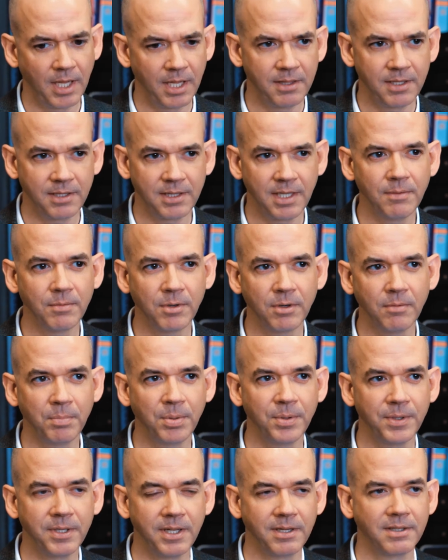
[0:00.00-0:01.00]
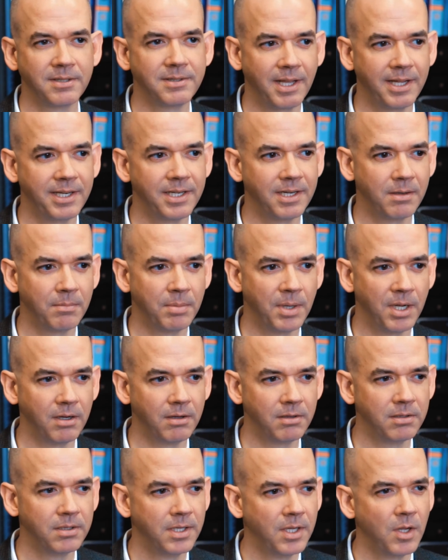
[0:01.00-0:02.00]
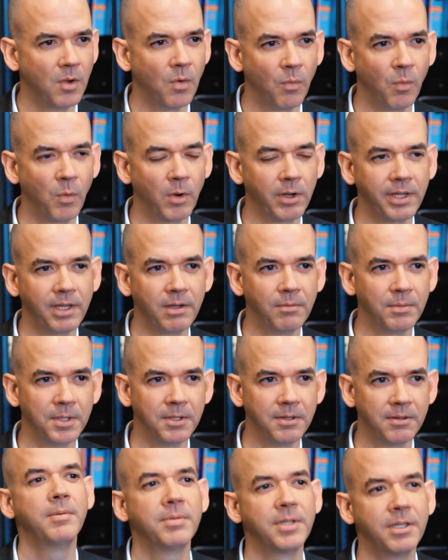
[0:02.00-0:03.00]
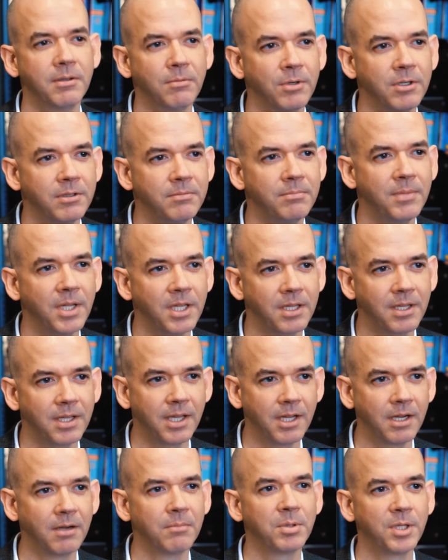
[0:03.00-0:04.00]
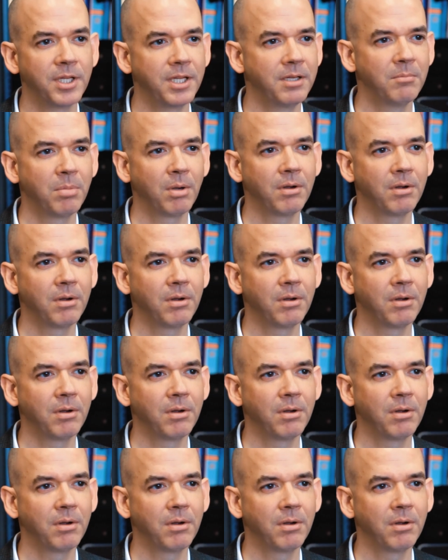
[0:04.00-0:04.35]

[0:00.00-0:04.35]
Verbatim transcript: I think they were pretty excited about working with people that weren't making airplane